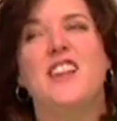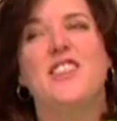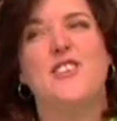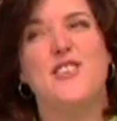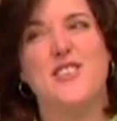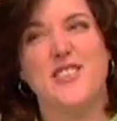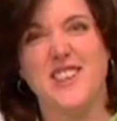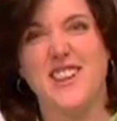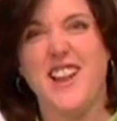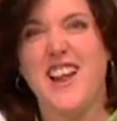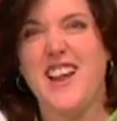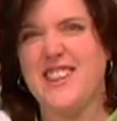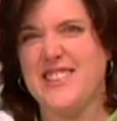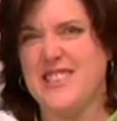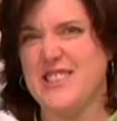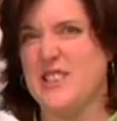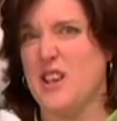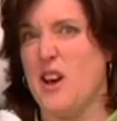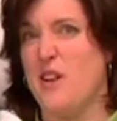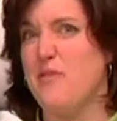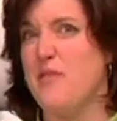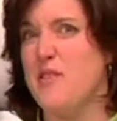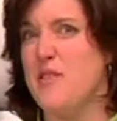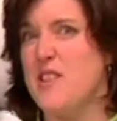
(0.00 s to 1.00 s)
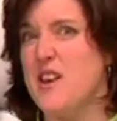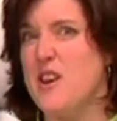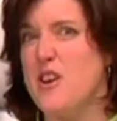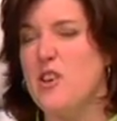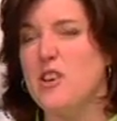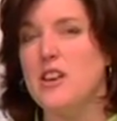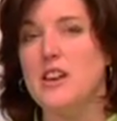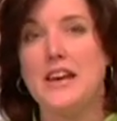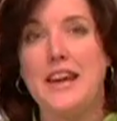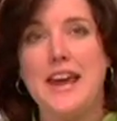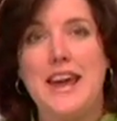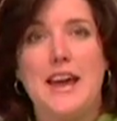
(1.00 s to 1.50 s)
there's a lot of stuff in there
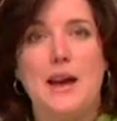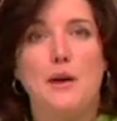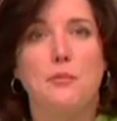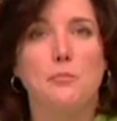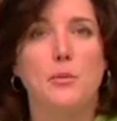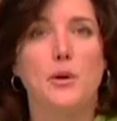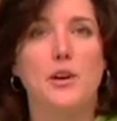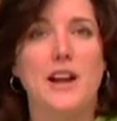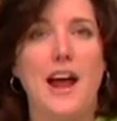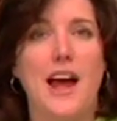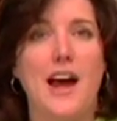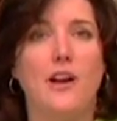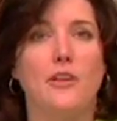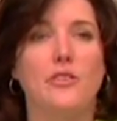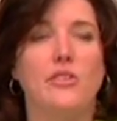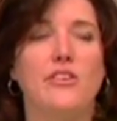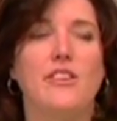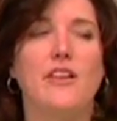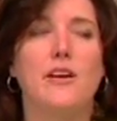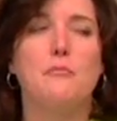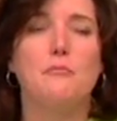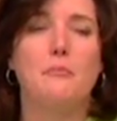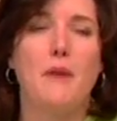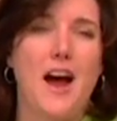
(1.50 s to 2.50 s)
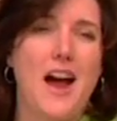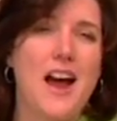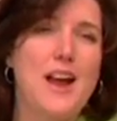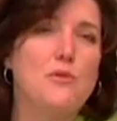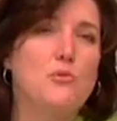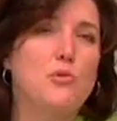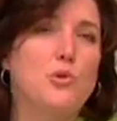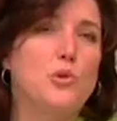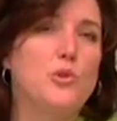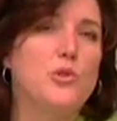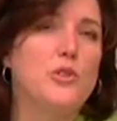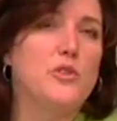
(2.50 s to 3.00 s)
you can't pronounce, and my
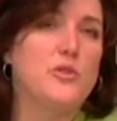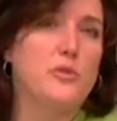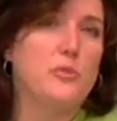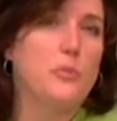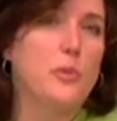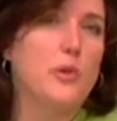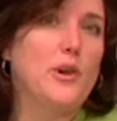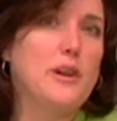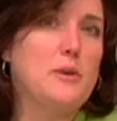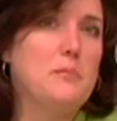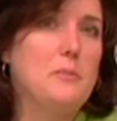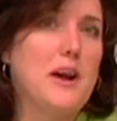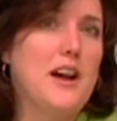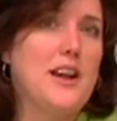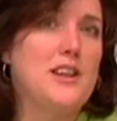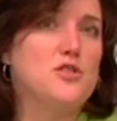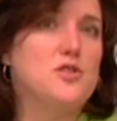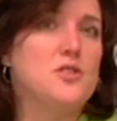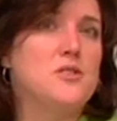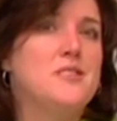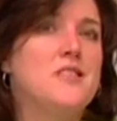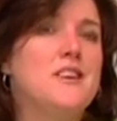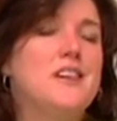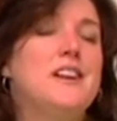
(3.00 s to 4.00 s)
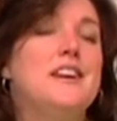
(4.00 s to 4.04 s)
rule is pretty much,